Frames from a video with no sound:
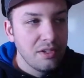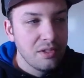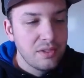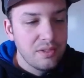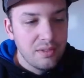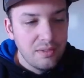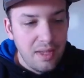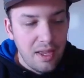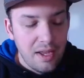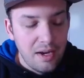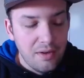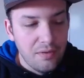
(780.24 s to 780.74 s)
I
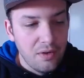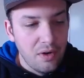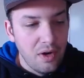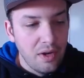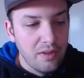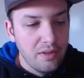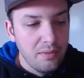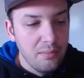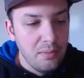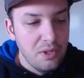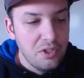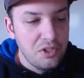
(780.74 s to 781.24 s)
just kind of
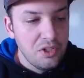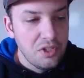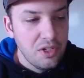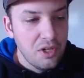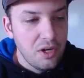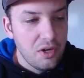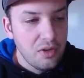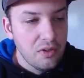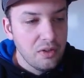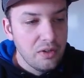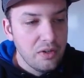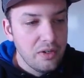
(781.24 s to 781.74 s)
forgot to mention
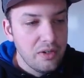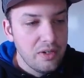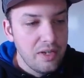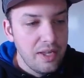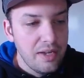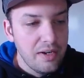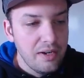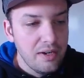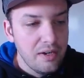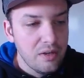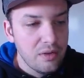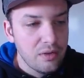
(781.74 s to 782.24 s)
it earlier
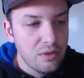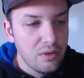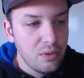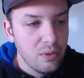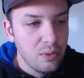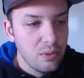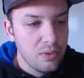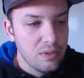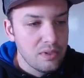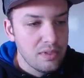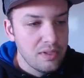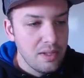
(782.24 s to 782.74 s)
down here
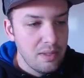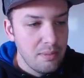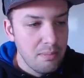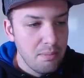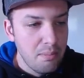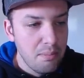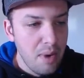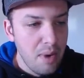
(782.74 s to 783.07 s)
towards the